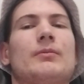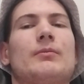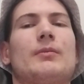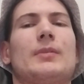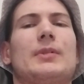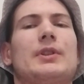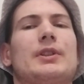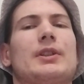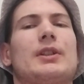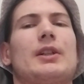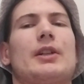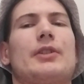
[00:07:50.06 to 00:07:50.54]

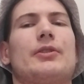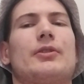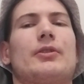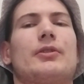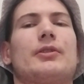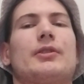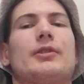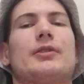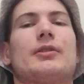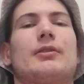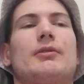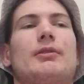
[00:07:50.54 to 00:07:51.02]
really I
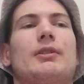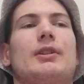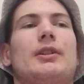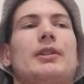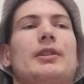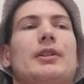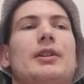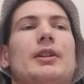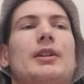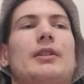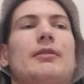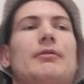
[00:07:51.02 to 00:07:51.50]
don't really
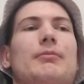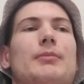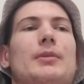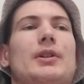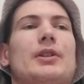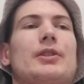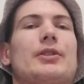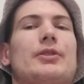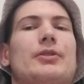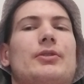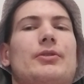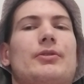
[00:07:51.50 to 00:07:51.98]
have
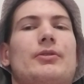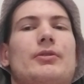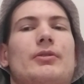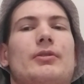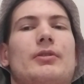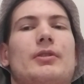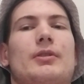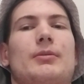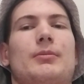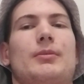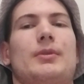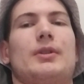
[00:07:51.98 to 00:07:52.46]
much to
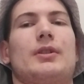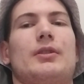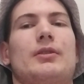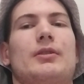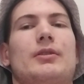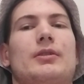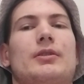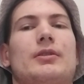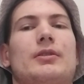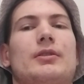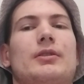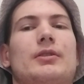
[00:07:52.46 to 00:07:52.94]
talk
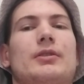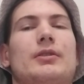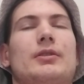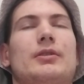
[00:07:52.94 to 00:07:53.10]
about